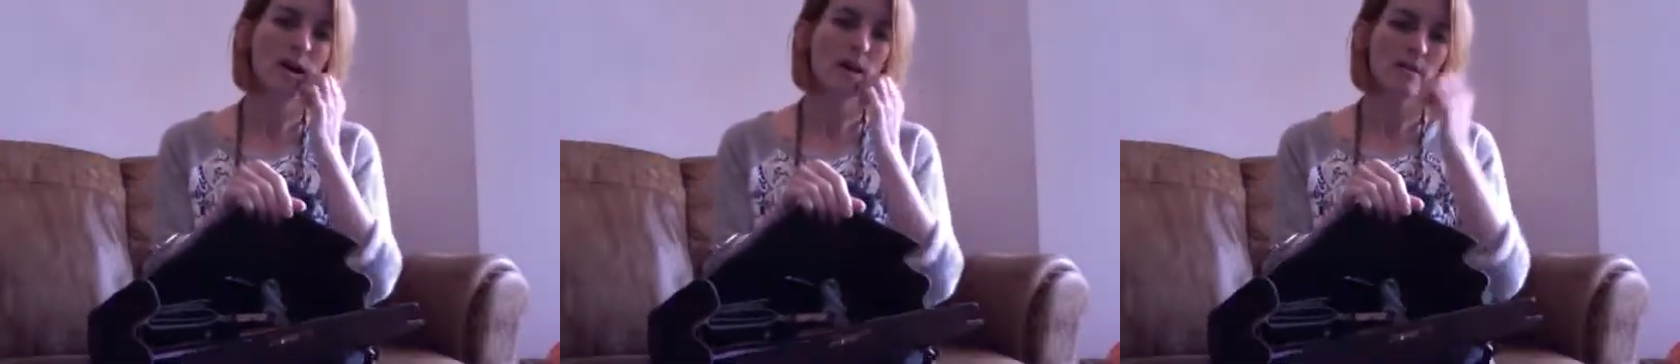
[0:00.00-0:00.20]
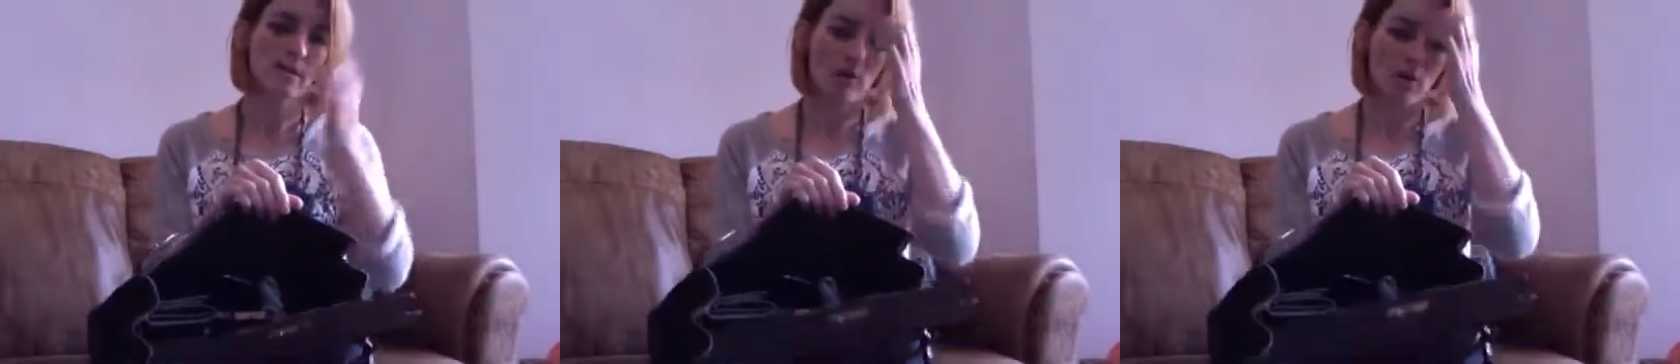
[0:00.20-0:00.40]

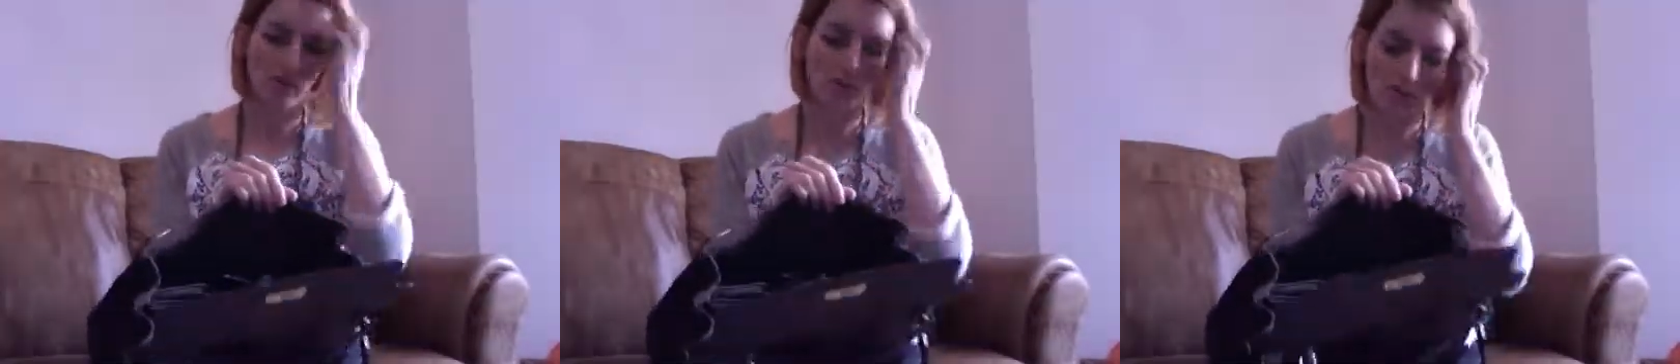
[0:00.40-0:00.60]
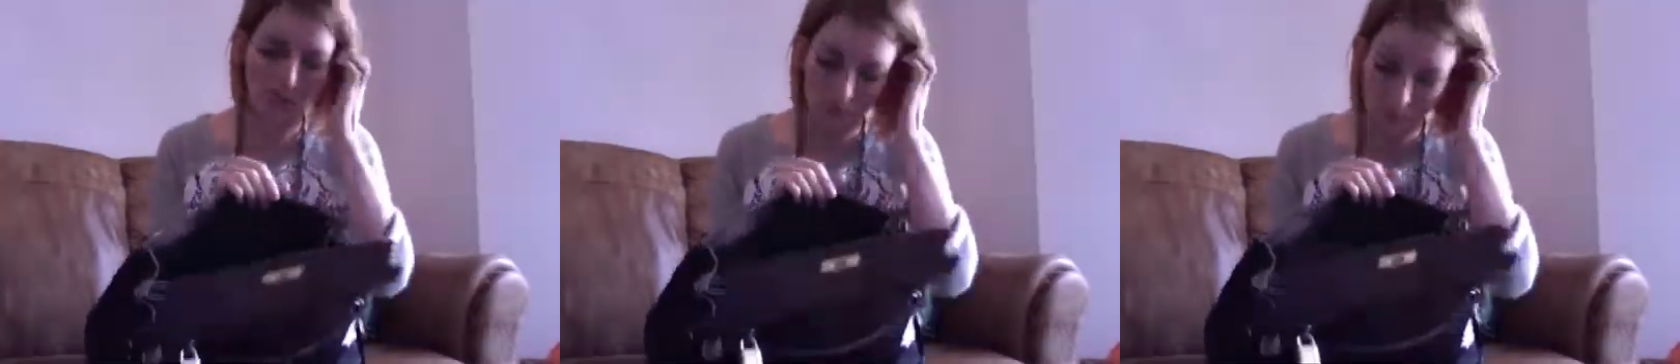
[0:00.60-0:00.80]

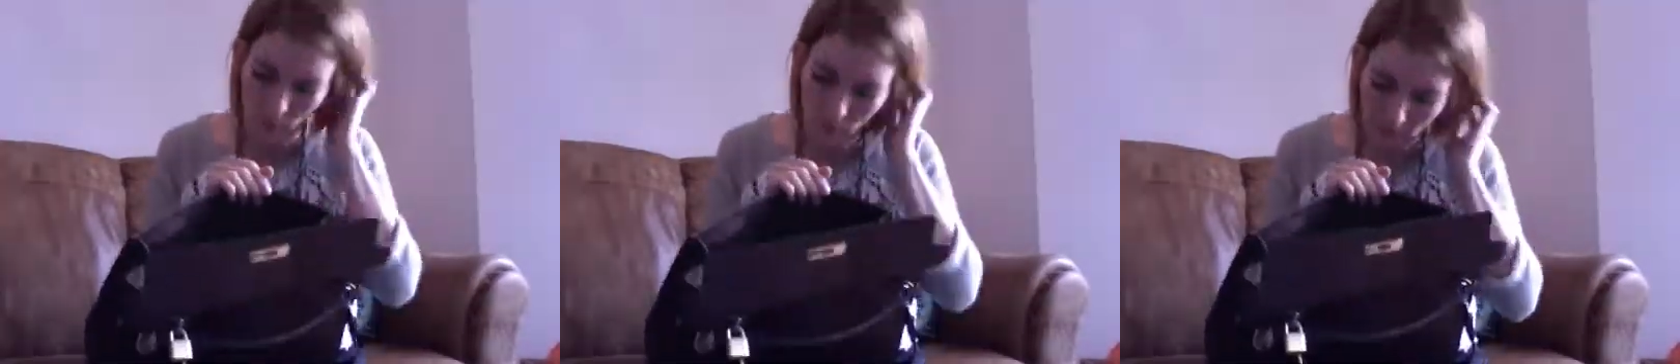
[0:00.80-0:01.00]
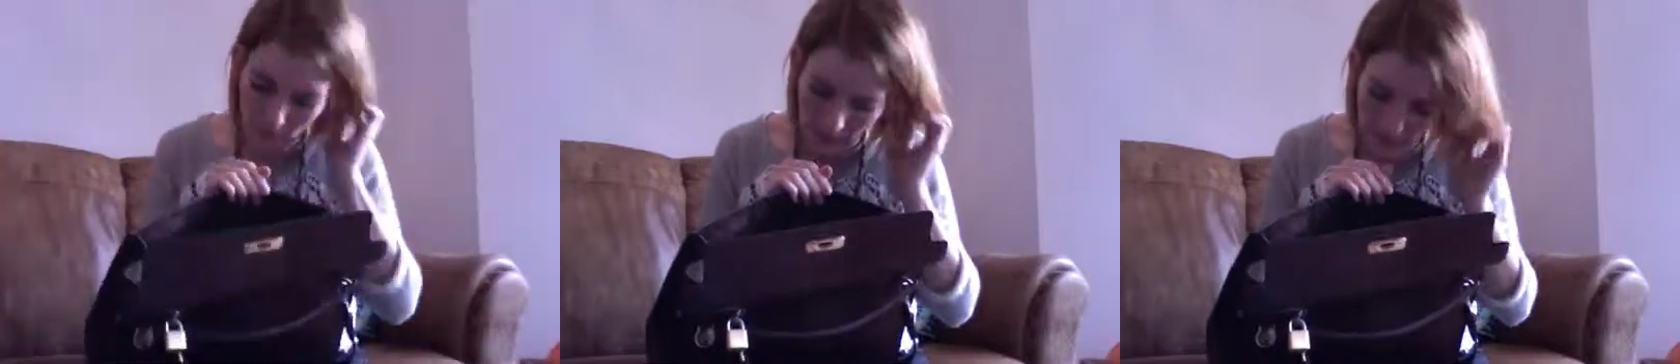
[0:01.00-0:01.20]
So you could
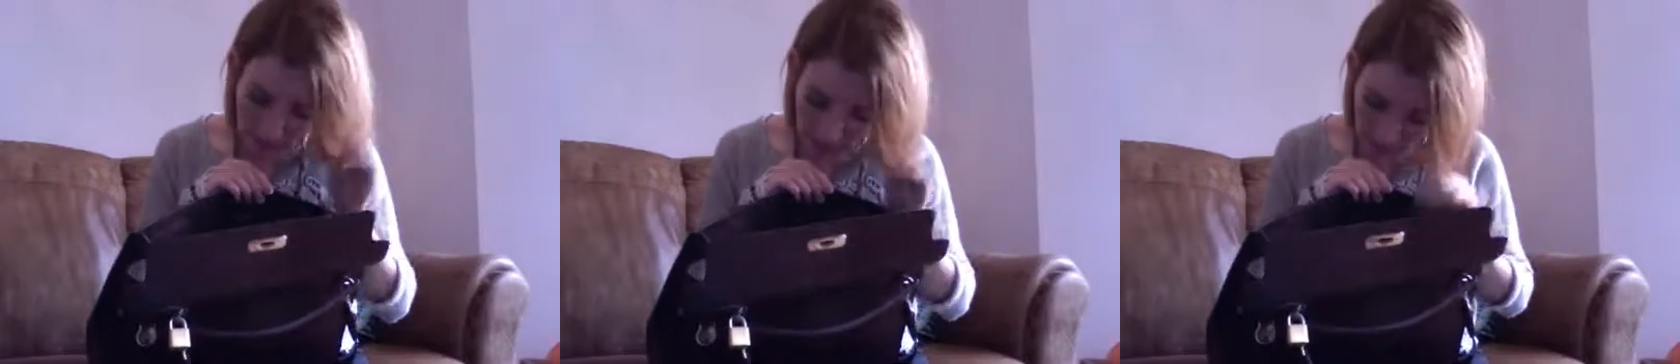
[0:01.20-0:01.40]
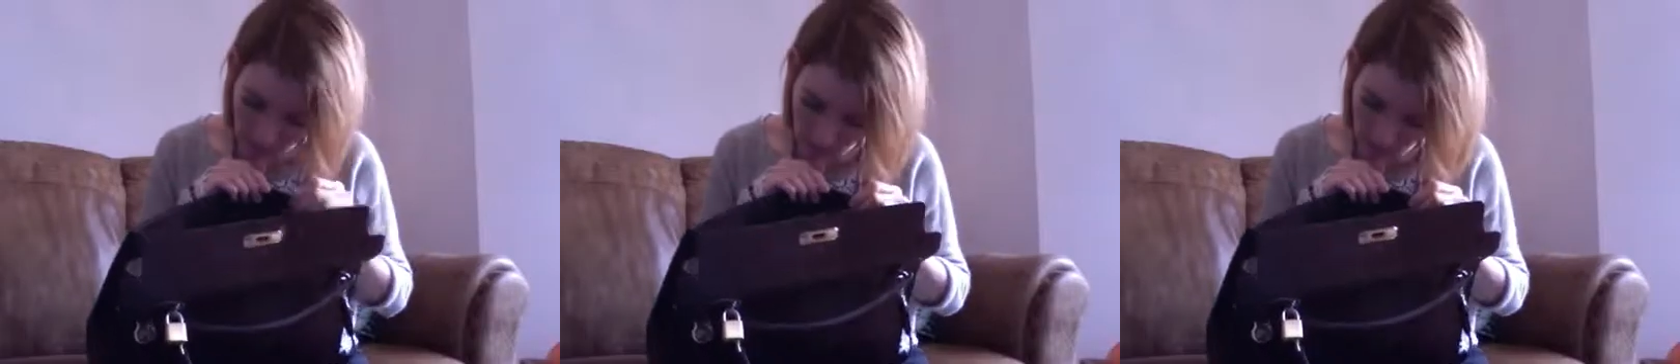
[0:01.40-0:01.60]
probably
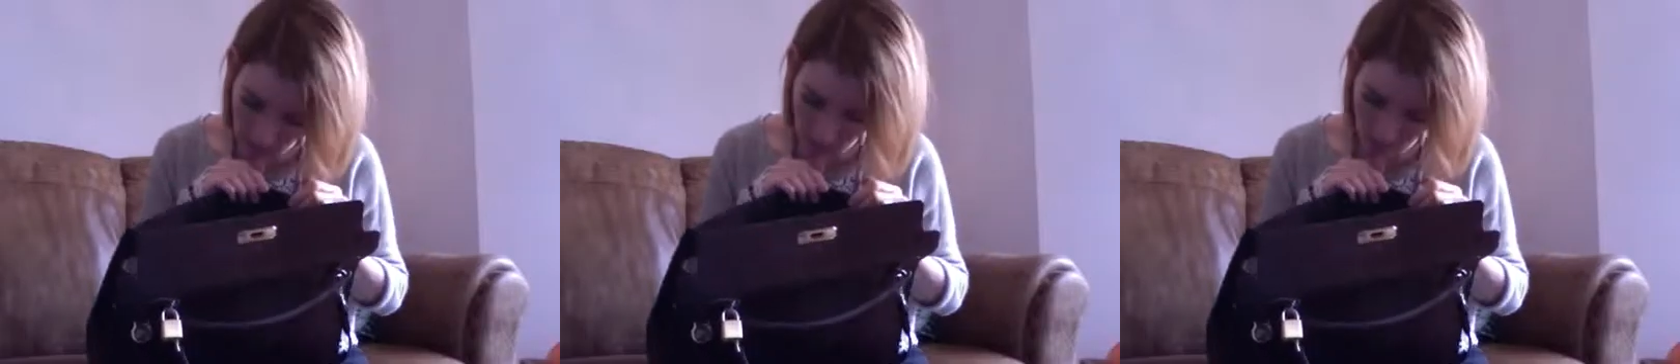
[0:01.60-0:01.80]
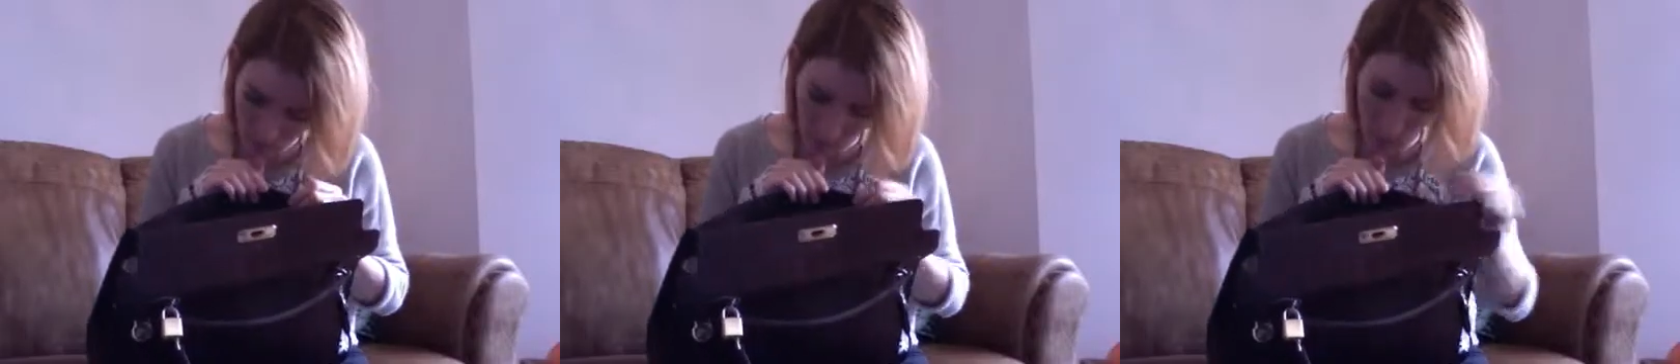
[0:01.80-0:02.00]
lay a
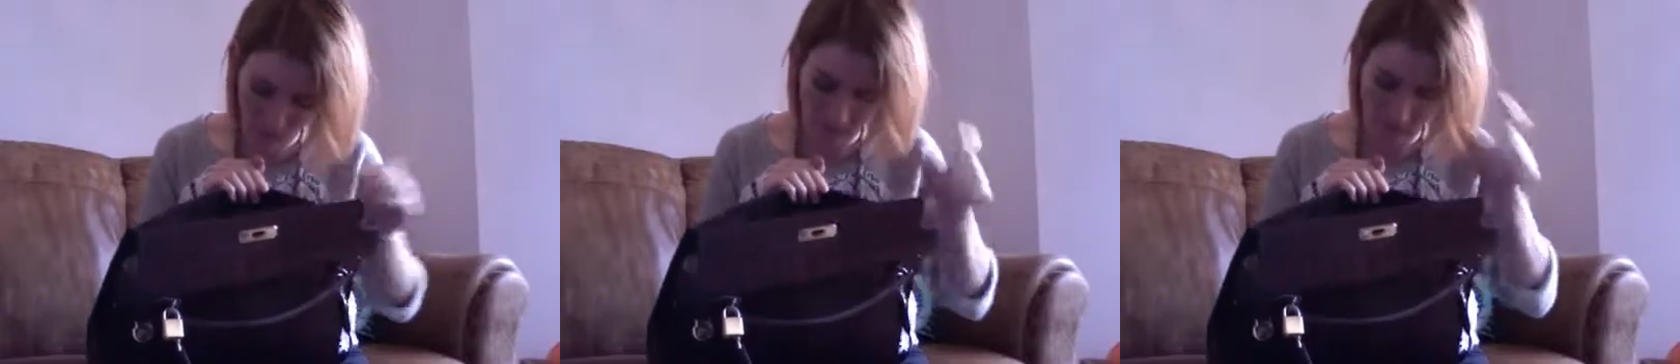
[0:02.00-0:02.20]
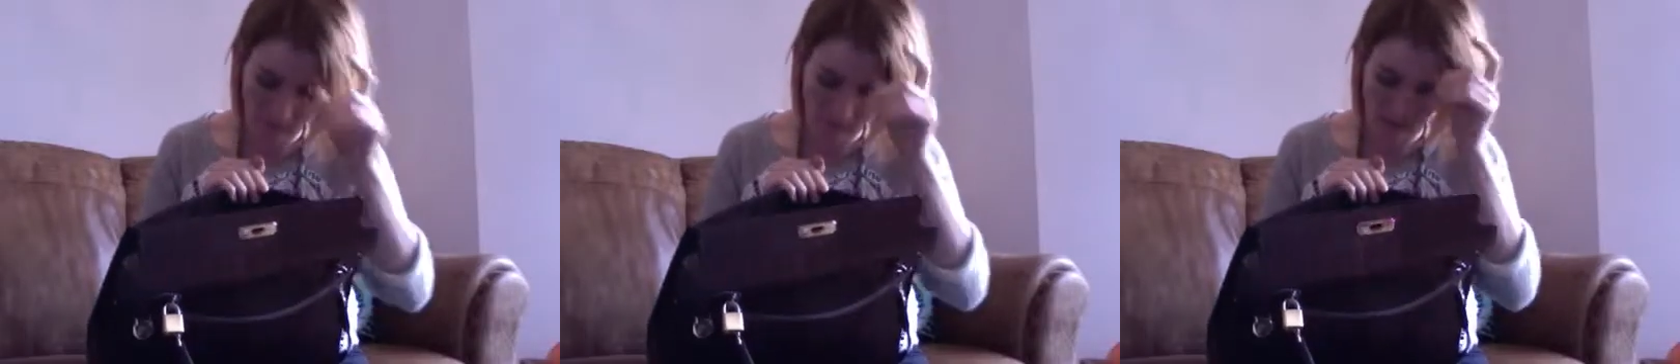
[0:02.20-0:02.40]
bottle of
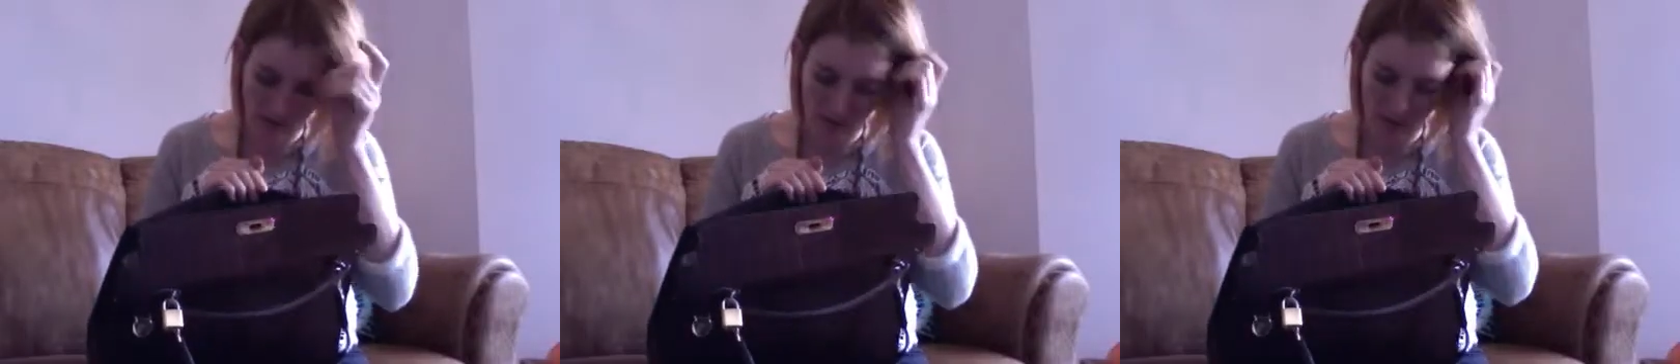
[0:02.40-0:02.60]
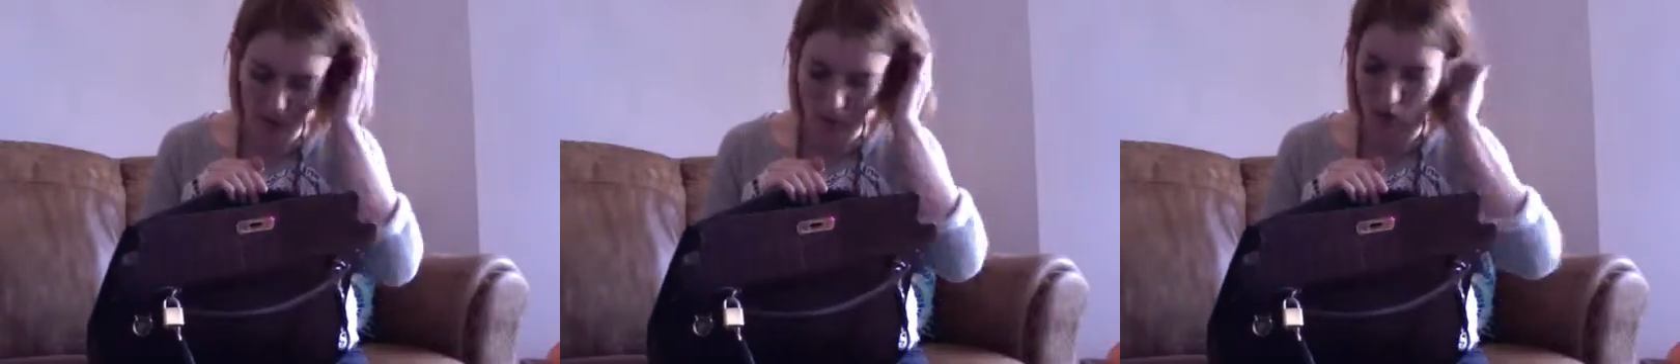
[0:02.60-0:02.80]
water
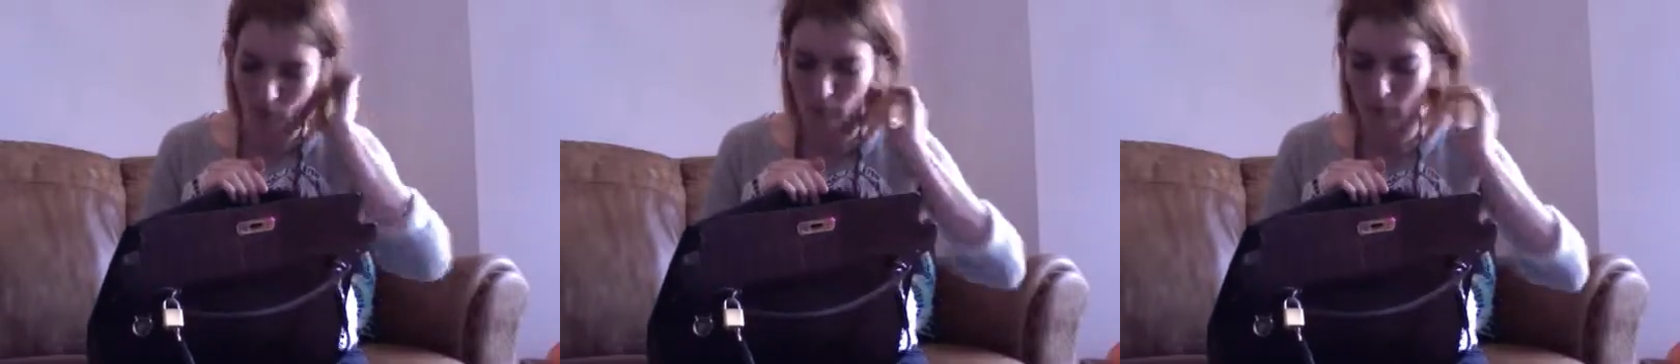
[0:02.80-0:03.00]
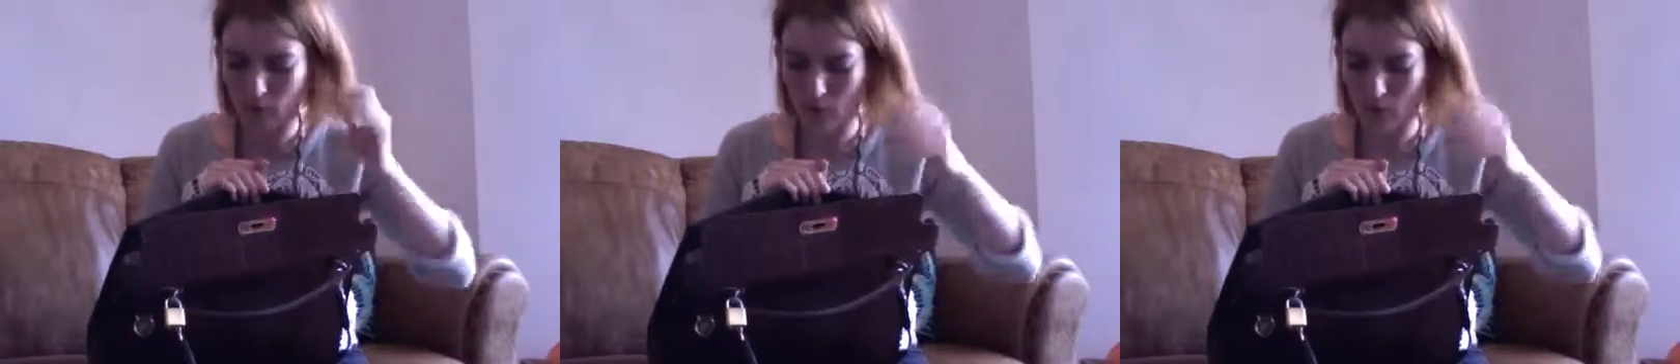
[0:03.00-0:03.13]
flat on top,